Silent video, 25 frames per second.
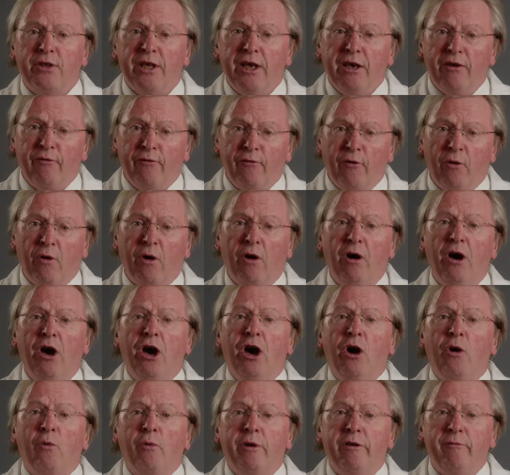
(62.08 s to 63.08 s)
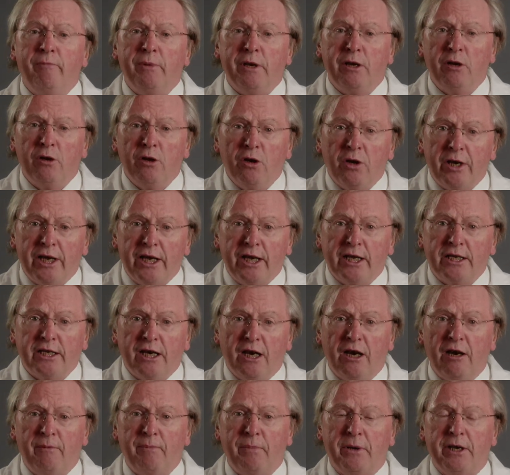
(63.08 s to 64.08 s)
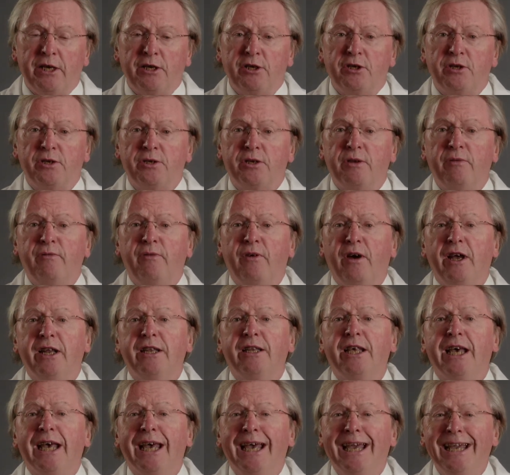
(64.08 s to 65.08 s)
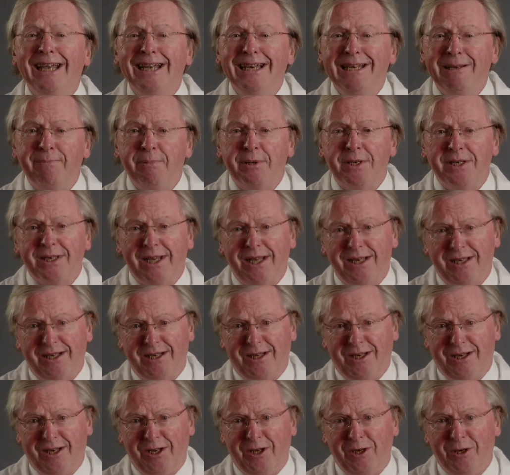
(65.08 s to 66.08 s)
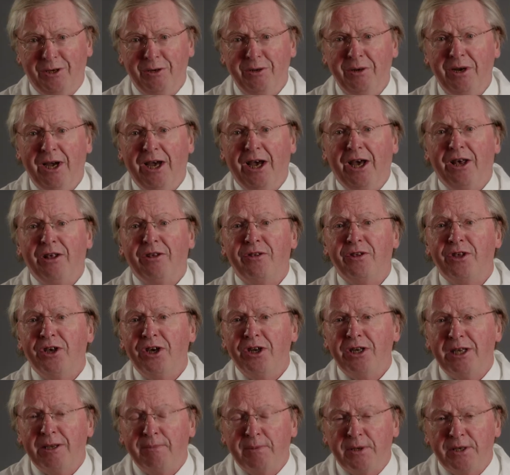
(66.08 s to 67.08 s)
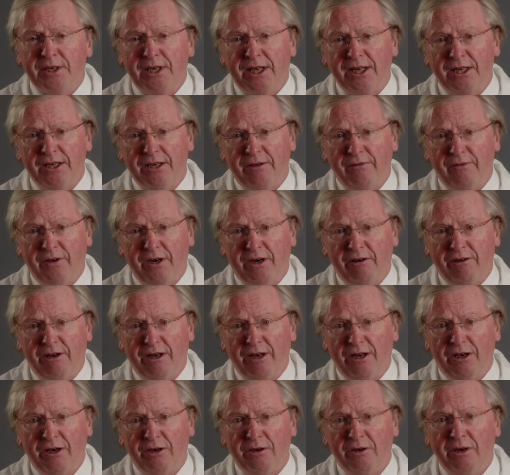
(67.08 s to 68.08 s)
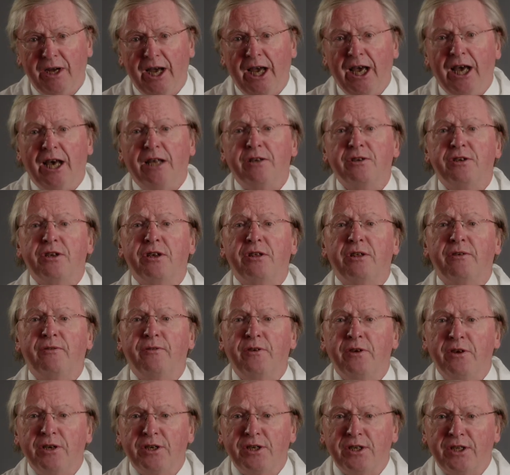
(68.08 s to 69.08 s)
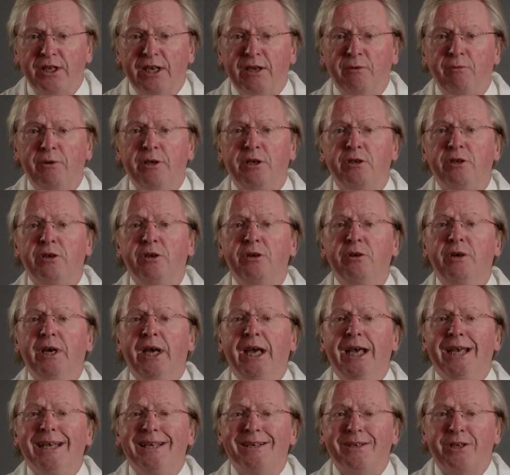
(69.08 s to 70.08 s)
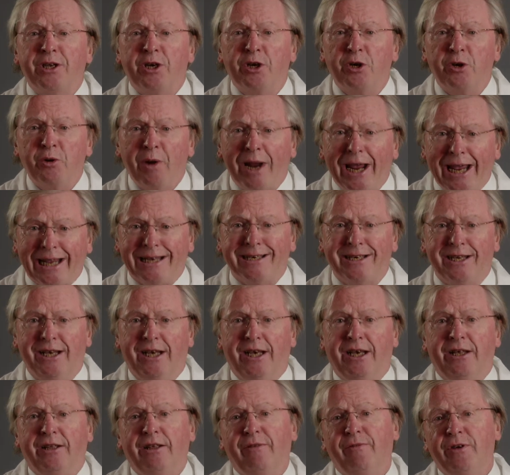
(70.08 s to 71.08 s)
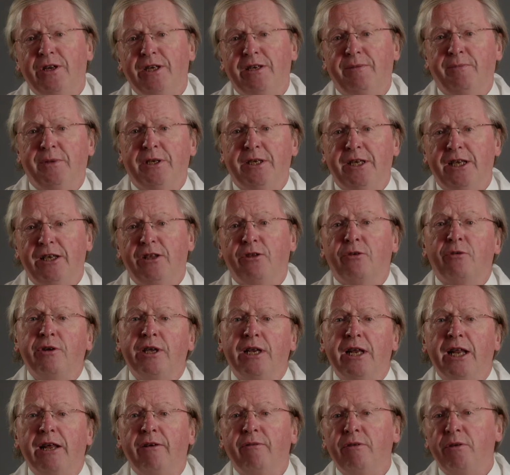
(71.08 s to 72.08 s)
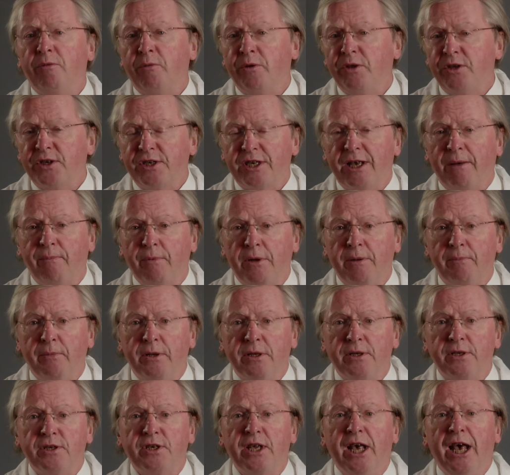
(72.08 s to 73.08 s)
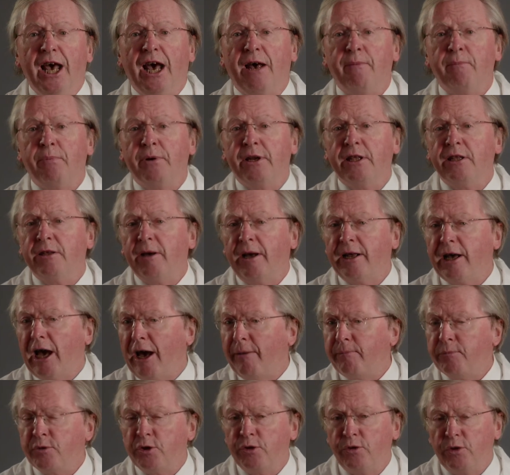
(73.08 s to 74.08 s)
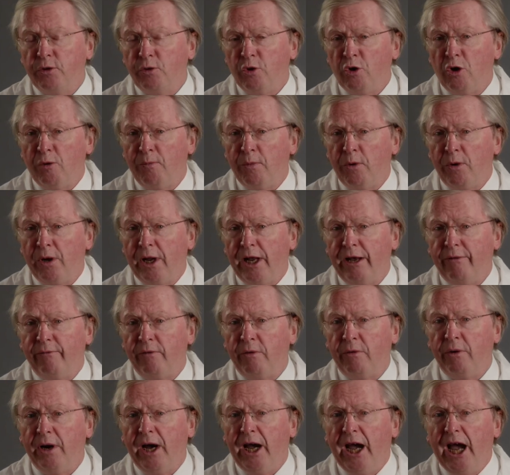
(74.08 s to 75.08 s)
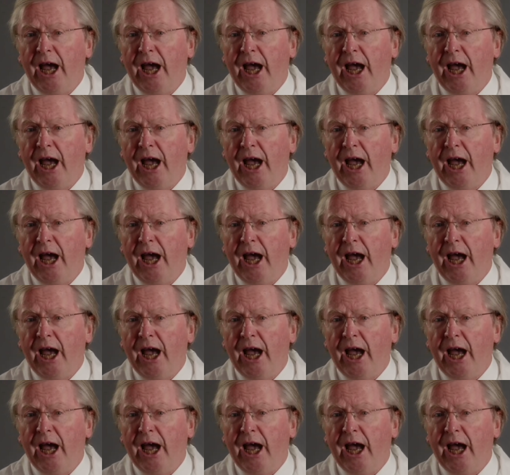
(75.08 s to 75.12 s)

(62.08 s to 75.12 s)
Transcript: therefore, we've been looking at our patients and find that 80% are low, 30% are very low. And so the first thing we do is correct the vitamin D3 level with supplements and bring that up to the normal level.